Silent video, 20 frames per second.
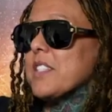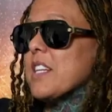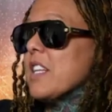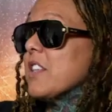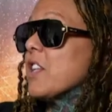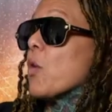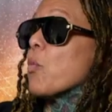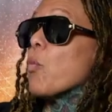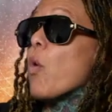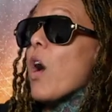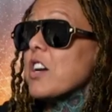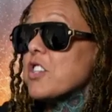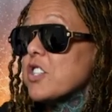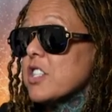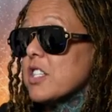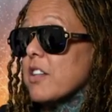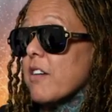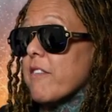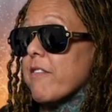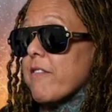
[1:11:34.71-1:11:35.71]
sitting there
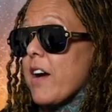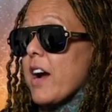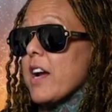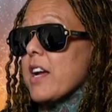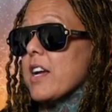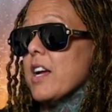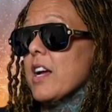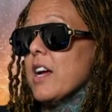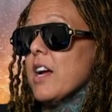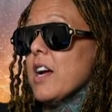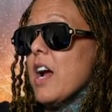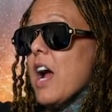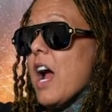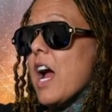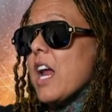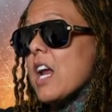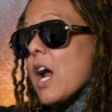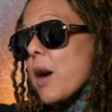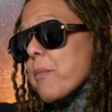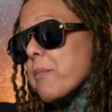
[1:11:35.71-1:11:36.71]
watching the fight,
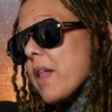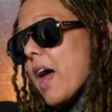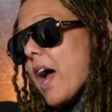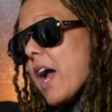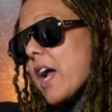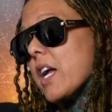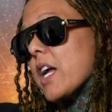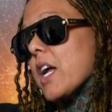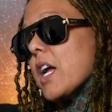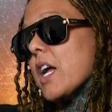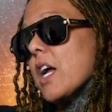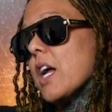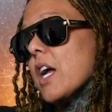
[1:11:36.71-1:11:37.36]
and I'm like,